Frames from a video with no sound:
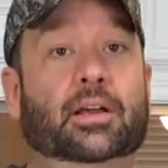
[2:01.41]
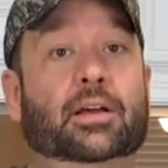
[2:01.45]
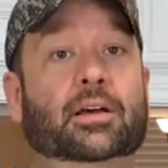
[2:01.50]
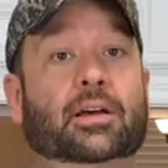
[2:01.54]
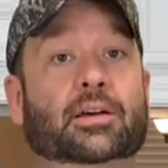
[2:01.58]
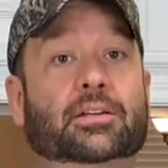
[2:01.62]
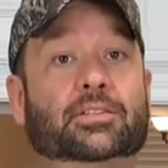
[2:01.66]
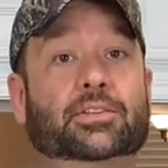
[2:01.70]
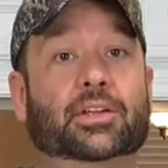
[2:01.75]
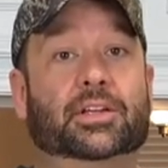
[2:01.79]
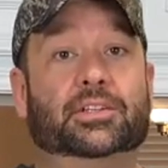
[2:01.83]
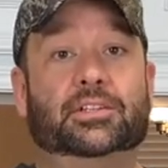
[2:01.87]

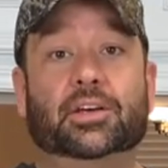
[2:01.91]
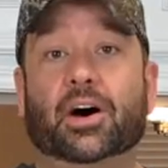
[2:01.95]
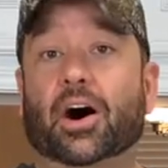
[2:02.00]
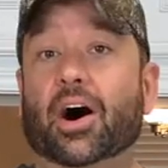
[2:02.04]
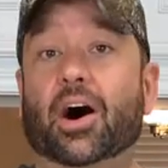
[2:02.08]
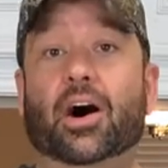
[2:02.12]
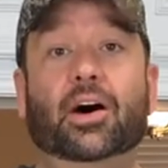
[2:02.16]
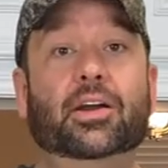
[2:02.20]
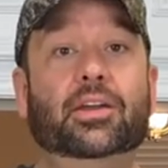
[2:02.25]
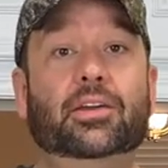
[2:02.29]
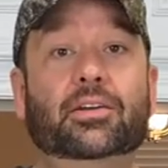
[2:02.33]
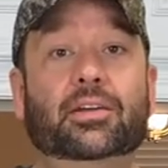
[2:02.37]
So that's
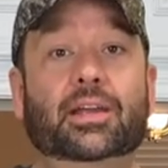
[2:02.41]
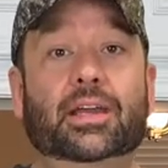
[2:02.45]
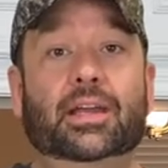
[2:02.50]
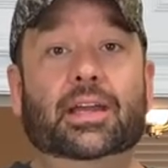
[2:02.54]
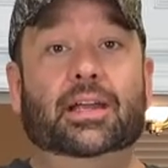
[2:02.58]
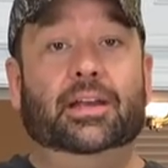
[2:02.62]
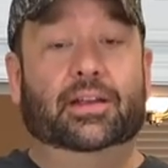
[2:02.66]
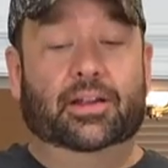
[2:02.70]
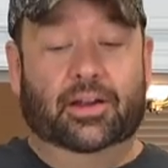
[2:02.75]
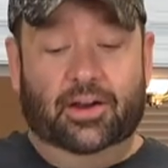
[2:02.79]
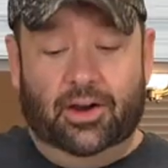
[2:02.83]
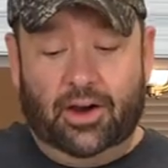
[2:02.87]
all you
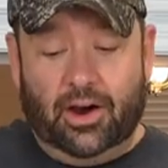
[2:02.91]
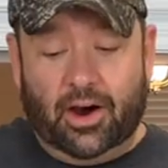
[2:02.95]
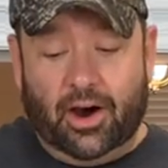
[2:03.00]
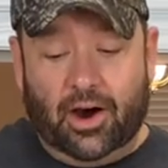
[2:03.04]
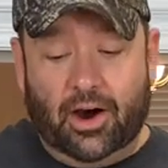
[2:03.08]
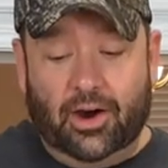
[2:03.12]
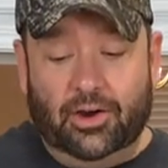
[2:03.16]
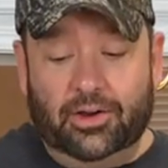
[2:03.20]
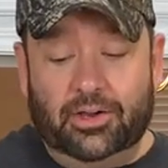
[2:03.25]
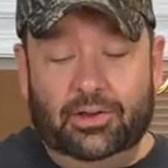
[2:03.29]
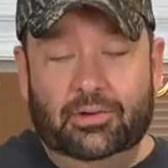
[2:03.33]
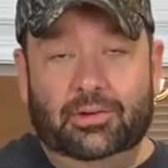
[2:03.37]
need.
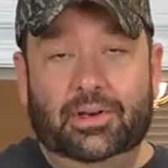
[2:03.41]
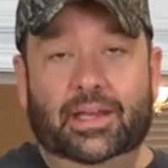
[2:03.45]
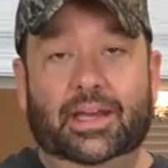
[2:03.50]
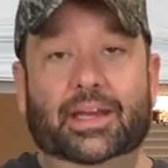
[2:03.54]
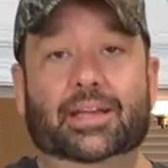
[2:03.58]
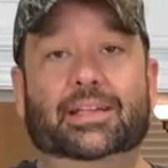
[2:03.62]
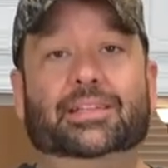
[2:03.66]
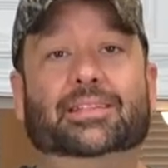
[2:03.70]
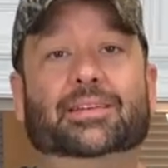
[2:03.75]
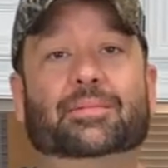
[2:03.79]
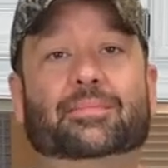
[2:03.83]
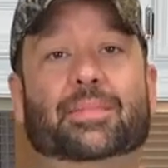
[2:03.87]
All you
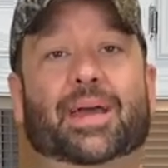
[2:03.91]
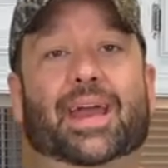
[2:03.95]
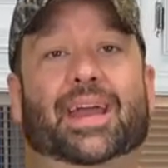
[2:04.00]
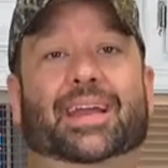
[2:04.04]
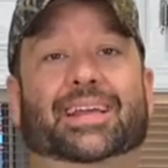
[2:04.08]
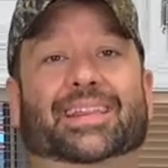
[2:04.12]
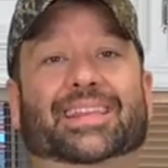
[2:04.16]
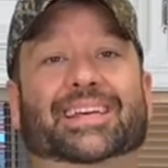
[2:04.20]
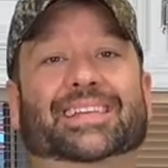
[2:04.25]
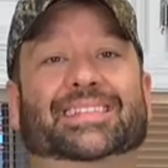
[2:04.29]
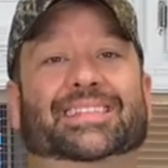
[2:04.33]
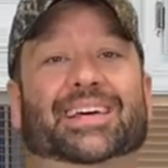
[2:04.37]
need to
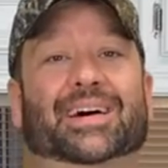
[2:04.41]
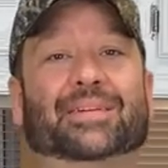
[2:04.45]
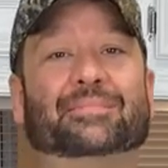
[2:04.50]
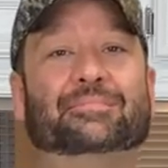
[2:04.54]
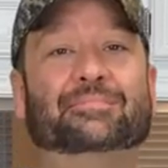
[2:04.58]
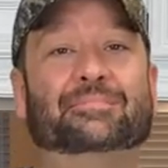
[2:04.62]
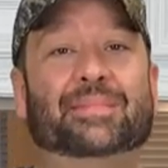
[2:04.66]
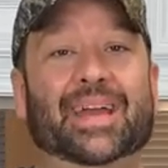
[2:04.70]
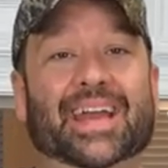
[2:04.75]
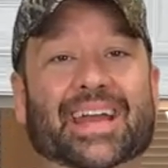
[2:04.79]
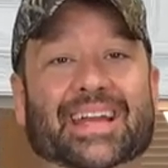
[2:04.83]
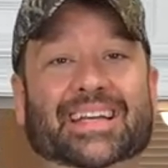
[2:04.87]
make this
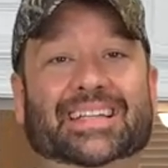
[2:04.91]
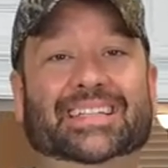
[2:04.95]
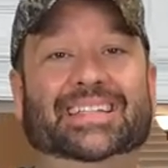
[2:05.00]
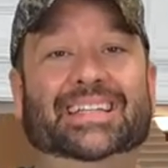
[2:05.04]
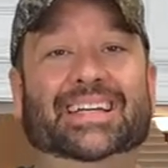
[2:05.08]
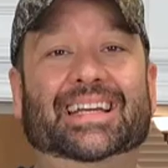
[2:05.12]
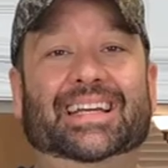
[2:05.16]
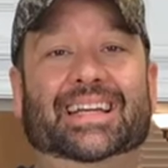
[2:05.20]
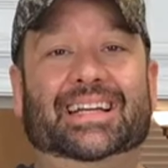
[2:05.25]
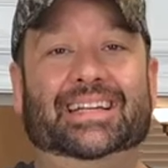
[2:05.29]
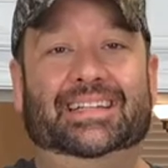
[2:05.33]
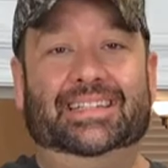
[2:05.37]

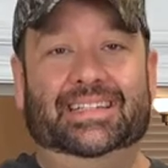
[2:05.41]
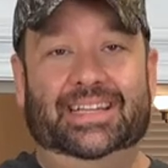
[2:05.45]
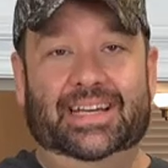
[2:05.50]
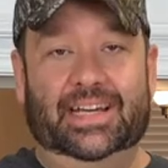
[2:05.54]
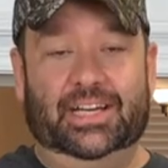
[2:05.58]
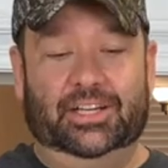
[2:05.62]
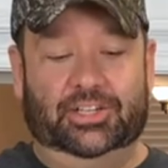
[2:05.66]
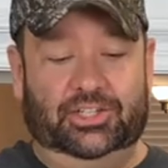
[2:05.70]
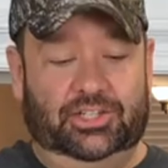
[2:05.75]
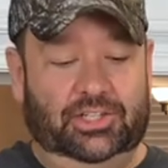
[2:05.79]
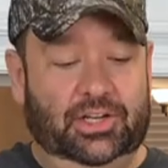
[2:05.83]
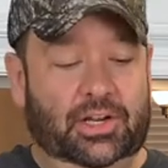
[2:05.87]
amazing
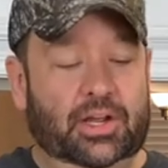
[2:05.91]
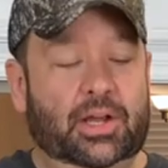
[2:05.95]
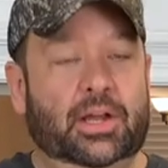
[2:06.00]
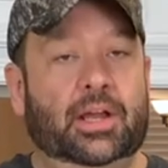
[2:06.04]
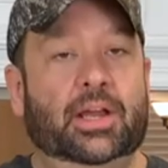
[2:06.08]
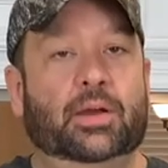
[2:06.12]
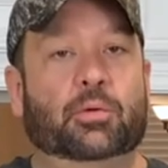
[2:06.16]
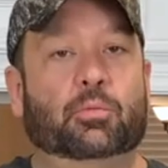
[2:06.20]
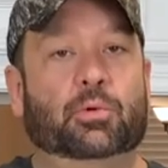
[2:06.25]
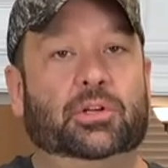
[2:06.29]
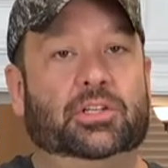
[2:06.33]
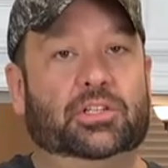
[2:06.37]
dish,
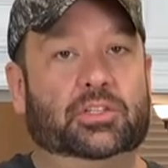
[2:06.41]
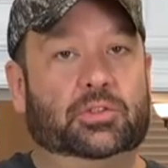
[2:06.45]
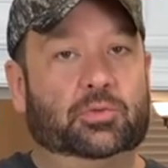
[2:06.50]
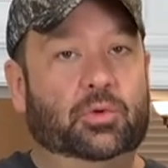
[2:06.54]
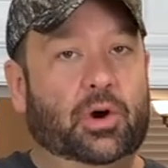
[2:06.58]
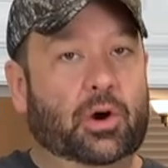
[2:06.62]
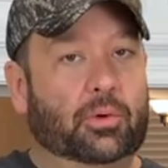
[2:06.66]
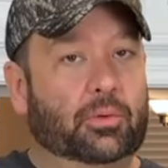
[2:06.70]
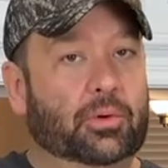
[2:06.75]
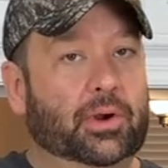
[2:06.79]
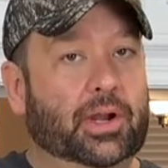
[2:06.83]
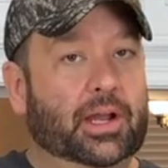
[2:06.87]
which is
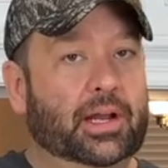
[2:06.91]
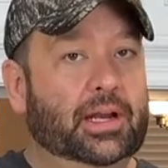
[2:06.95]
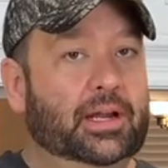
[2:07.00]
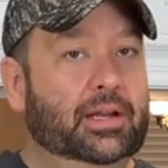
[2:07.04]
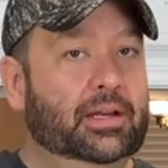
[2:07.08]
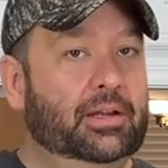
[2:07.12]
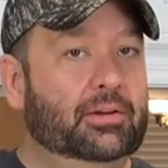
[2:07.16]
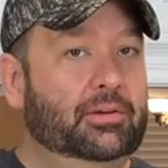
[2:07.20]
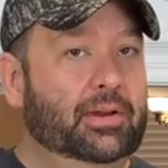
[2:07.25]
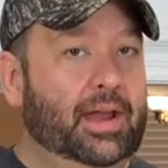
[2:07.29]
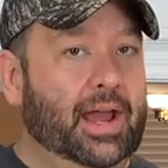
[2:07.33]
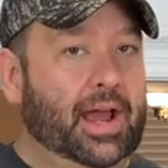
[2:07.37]
what we're gonna
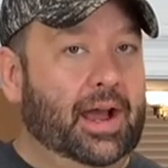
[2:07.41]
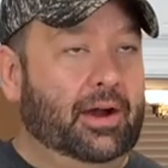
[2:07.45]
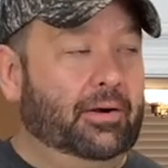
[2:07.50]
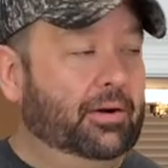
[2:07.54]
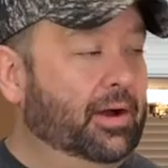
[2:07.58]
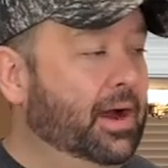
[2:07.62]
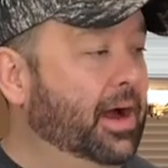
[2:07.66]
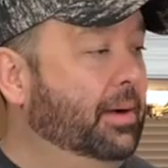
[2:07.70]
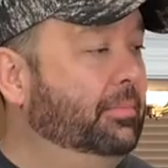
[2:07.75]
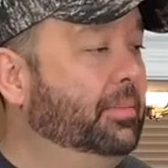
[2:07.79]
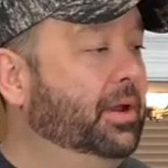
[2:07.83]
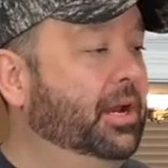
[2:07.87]
do now.
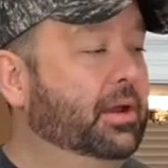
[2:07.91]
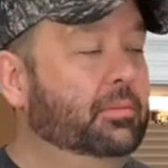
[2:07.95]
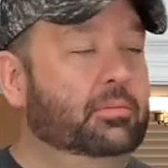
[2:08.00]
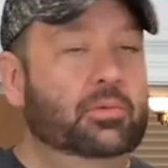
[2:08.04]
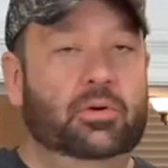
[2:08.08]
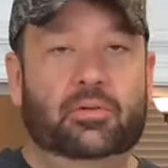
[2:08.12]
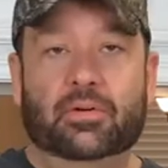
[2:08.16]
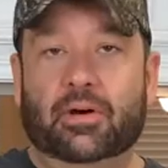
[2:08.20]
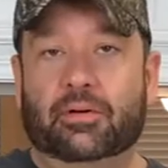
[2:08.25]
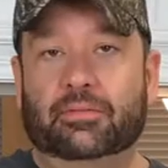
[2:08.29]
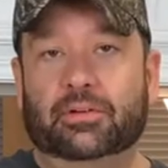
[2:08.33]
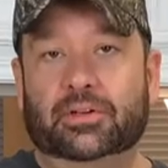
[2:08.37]
I'm gonna
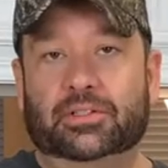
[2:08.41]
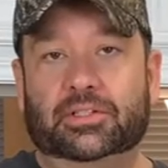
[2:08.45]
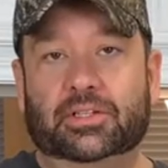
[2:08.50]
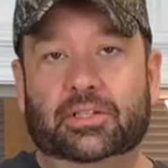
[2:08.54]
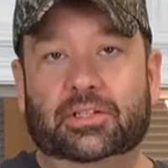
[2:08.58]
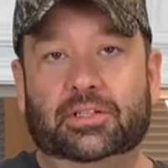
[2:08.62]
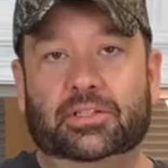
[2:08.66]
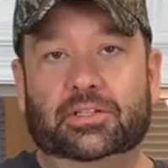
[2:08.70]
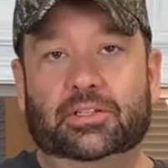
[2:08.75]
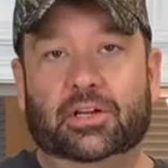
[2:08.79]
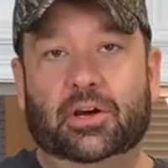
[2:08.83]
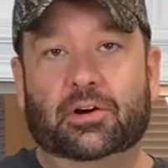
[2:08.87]
move over to
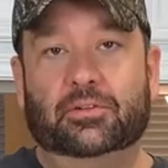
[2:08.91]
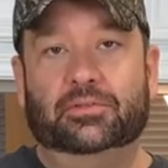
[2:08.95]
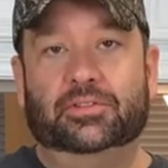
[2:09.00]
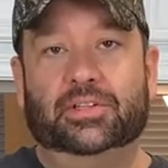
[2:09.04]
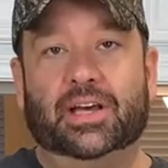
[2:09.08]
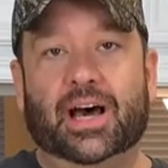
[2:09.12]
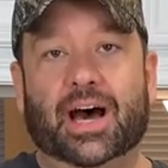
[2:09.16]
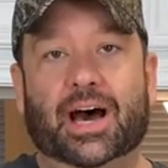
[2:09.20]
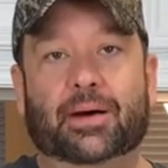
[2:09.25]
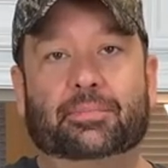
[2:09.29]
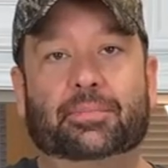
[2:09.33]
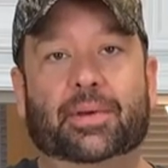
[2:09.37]
the stove
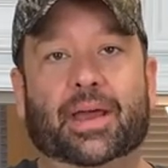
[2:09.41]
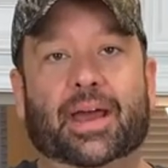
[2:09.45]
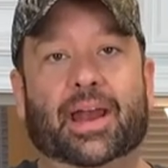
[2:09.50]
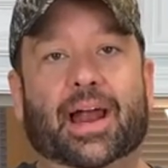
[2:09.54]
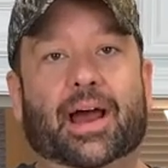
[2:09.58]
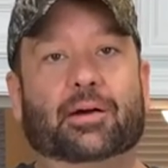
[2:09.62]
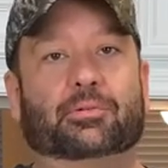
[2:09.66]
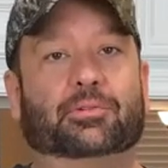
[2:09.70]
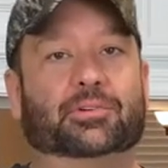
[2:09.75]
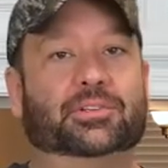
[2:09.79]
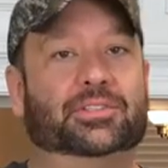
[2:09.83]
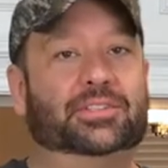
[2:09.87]
top, and
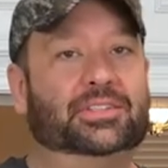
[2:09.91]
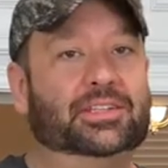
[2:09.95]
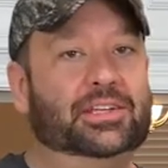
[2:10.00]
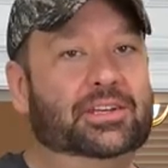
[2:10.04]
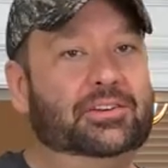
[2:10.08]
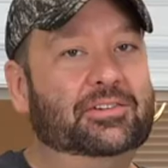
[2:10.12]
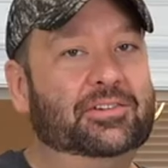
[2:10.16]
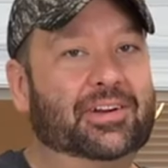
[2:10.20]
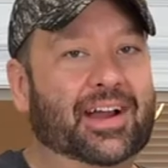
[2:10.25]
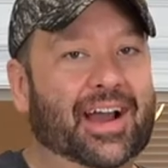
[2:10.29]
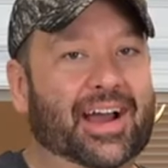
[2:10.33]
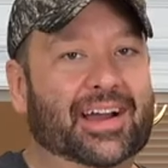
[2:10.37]
I will see
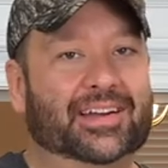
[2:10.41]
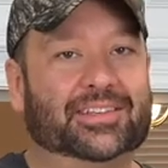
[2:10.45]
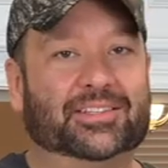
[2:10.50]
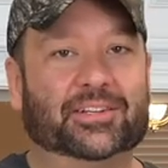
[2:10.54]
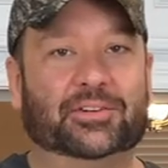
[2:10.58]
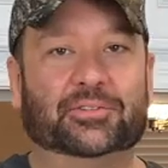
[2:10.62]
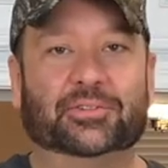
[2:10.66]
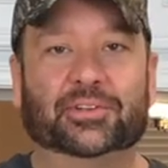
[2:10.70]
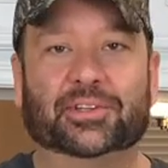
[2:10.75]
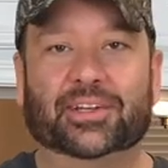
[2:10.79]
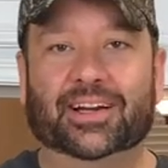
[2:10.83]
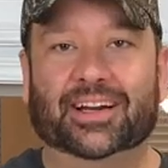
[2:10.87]
you guys
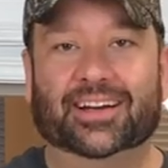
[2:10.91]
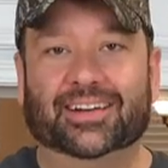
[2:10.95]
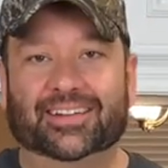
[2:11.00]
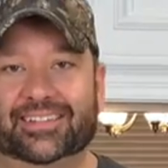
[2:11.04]
over there.